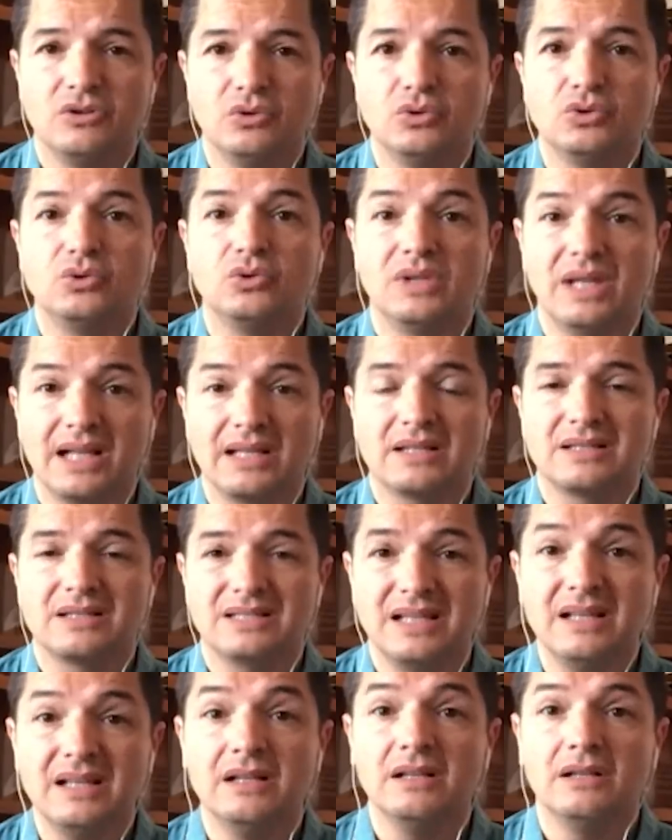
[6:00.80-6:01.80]
due to that
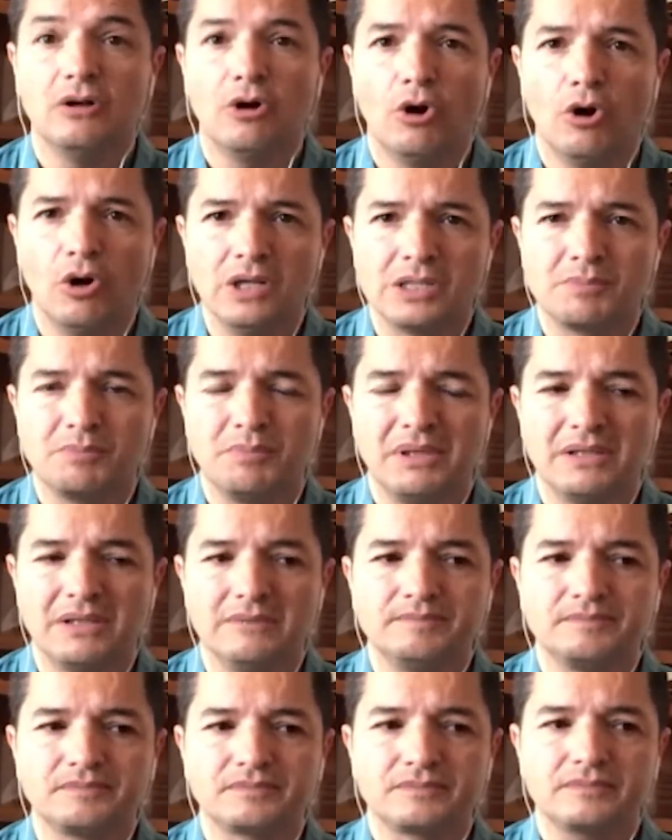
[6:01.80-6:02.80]
single oil
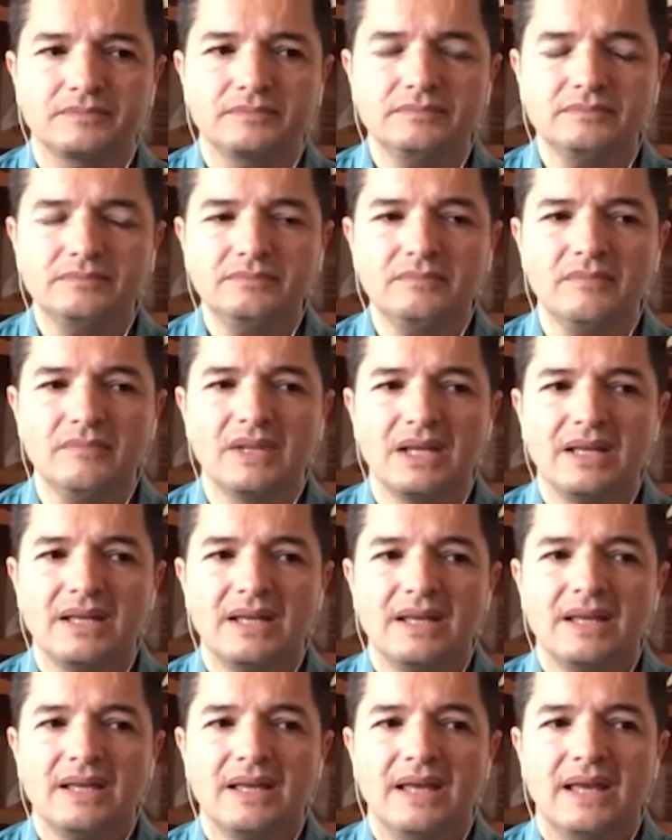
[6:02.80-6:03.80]
spill.
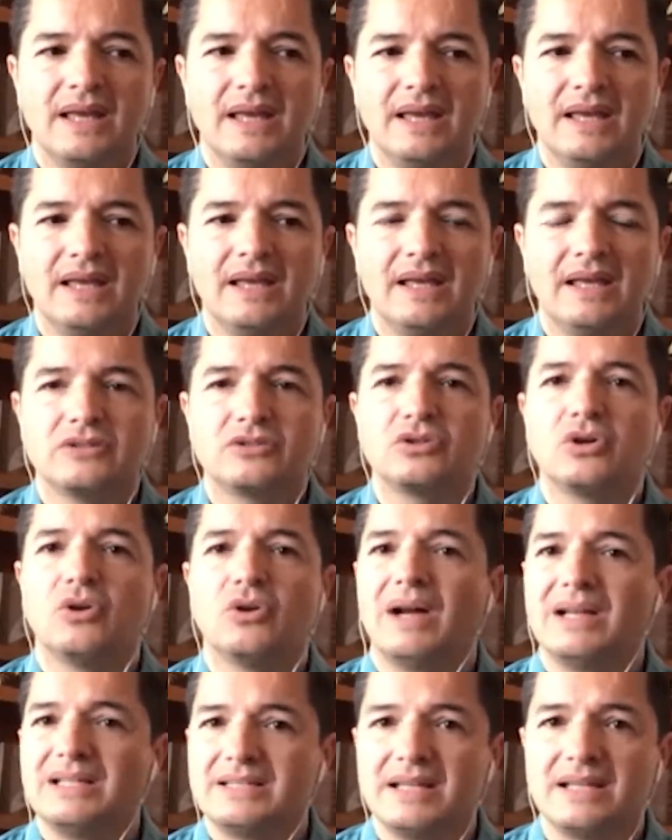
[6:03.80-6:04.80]
Uh,
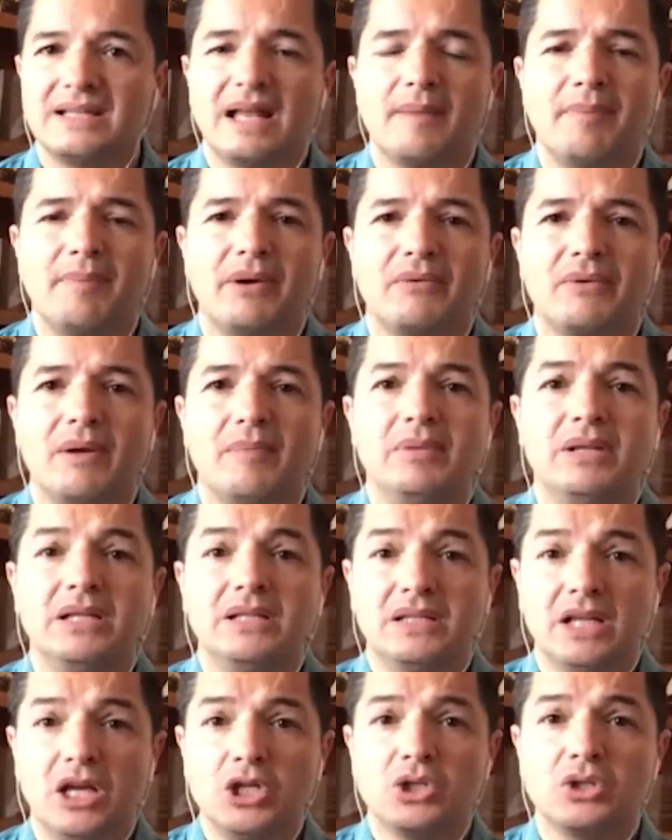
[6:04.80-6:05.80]
so I set up a
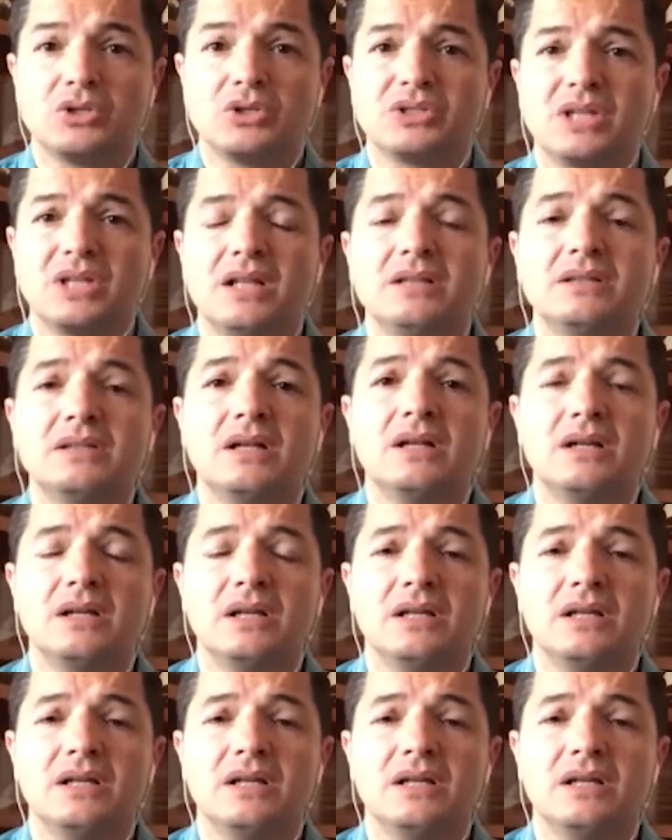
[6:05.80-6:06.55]
rehabilitation center